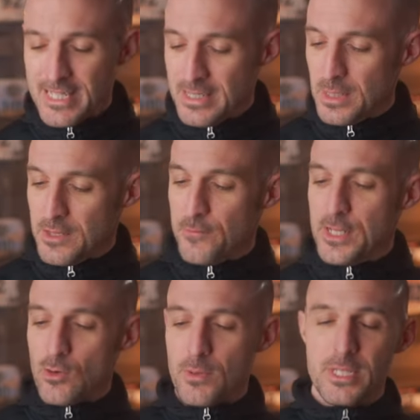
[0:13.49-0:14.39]
And in this
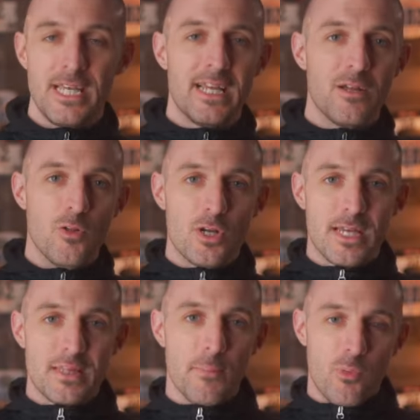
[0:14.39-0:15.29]
video, we're going to be taking a look
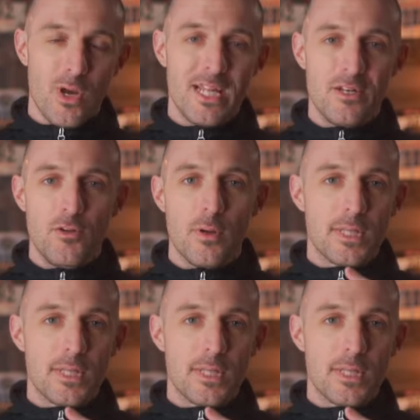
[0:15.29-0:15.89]
at the brand new